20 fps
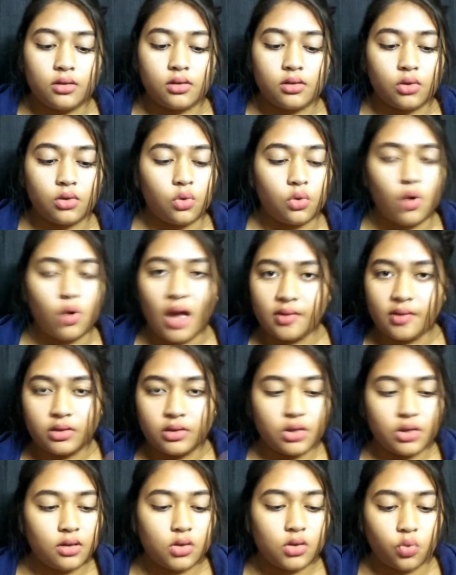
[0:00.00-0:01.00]
So I
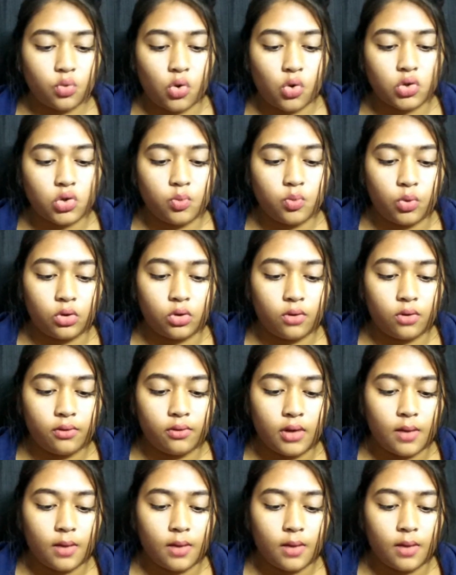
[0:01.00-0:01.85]
will just swatch both of